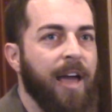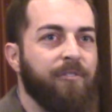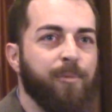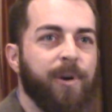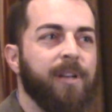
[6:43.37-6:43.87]

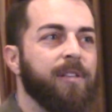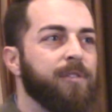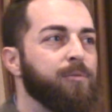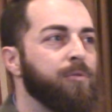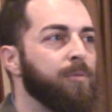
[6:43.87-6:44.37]
everybody in
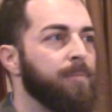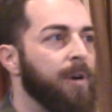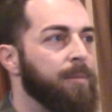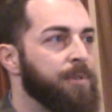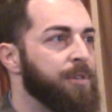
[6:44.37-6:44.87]
this room,
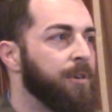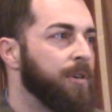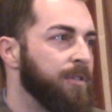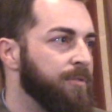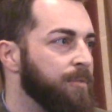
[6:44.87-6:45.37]
I'm
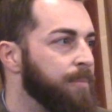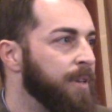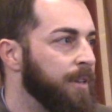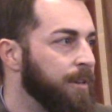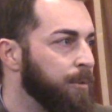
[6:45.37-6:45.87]
sure, is
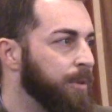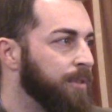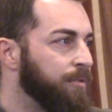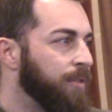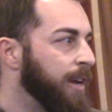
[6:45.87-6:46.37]
familiar
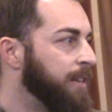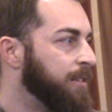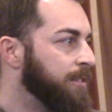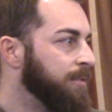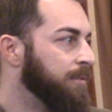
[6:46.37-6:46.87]
with the
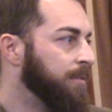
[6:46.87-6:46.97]
phrase,